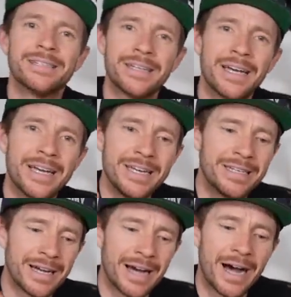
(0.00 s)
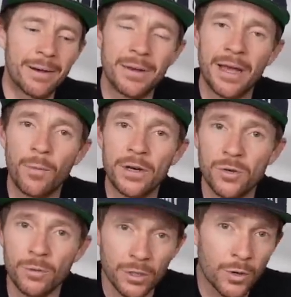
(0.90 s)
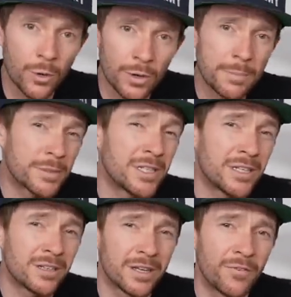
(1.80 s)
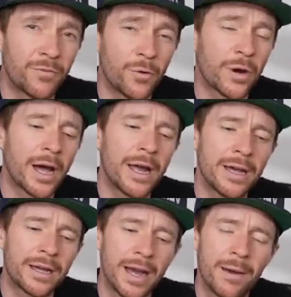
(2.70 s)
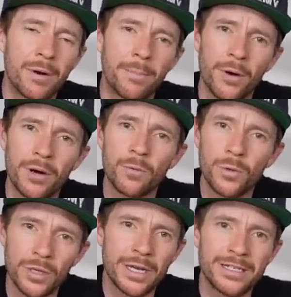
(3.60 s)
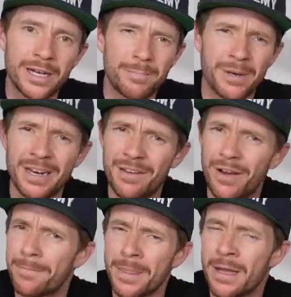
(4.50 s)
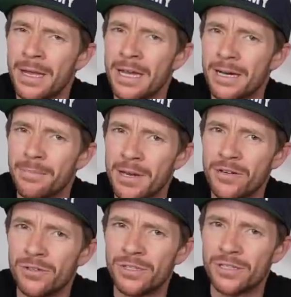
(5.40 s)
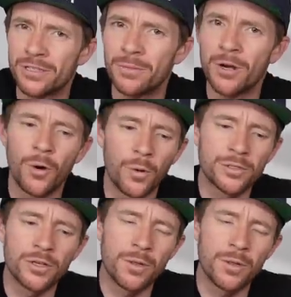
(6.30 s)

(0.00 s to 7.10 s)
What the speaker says: to heat up. Now, when you're recording, particularly in 4K, a camera body will heat up, but never in a menu system. Also,